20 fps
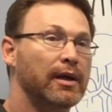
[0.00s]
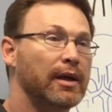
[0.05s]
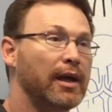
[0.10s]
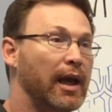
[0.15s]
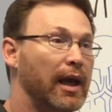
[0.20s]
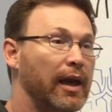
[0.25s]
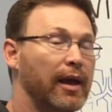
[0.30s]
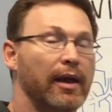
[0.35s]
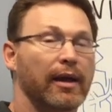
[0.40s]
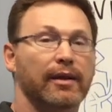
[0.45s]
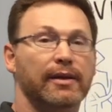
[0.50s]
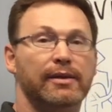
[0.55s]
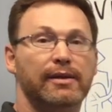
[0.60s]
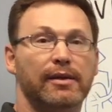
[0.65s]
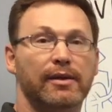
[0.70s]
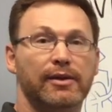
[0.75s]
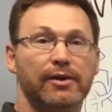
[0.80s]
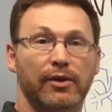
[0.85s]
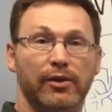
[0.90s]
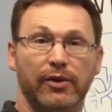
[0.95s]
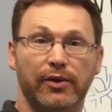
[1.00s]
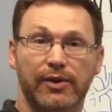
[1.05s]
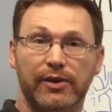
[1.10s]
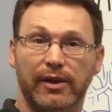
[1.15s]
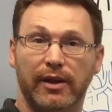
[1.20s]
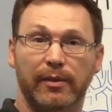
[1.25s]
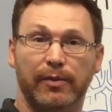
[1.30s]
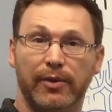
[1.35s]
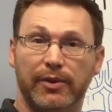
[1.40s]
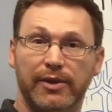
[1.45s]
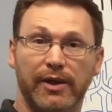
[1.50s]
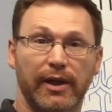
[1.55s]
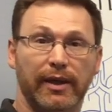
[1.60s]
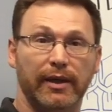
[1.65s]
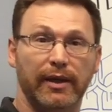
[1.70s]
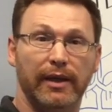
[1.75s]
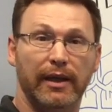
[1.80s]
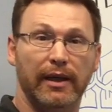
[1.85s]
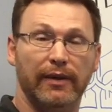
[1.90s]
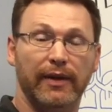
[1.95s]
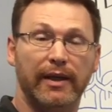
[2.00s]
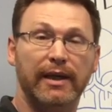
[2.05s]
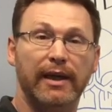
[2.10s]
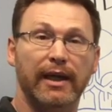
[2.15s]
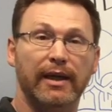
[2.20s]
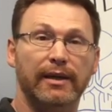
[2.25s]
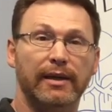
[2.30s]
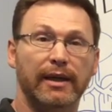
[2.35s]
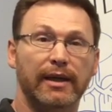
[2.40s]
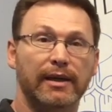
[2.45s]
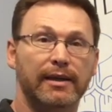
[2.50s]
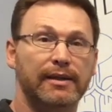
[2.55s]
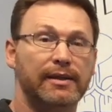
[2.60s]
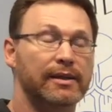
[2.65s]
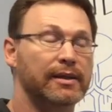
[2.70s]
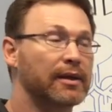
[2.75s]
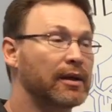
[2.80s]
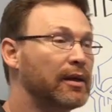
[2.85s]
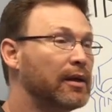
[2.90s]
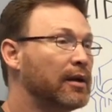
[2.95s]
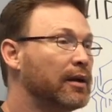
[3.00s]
And so you'll see, particularly in the kidneys,